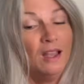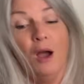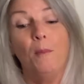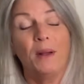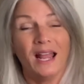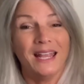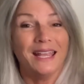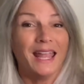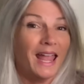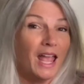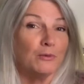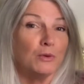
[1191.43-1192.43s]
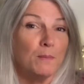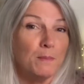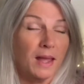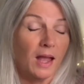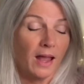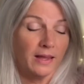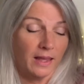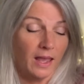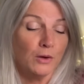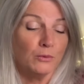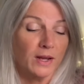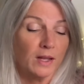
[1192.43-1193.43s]
but I can
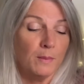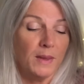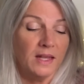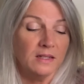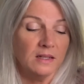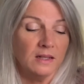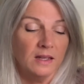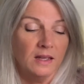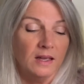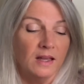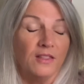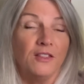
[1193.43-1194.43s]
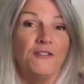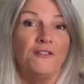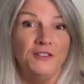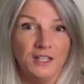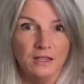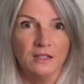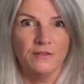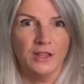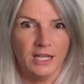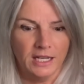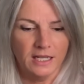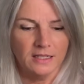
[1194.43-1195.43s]
recommend the feel of the
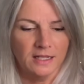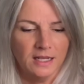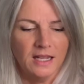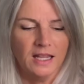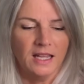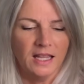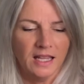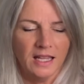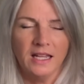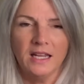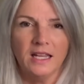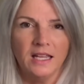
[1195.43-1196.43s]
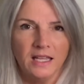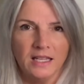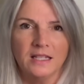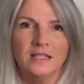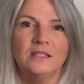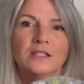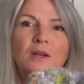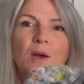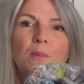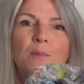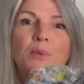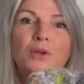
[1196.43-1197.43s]
knit. It is
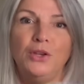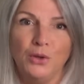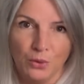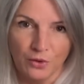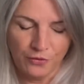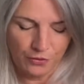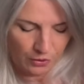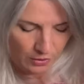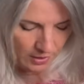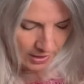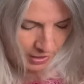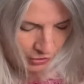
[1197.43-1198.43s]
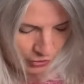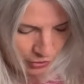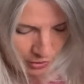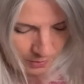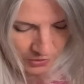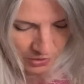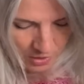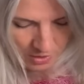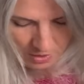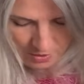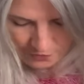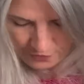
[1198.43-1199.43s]
beautiful in terms
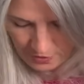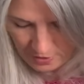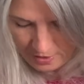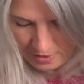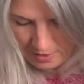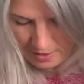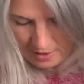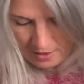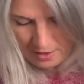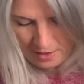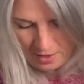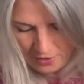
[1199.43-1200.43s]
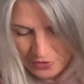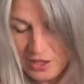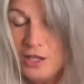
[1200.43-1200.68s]
of the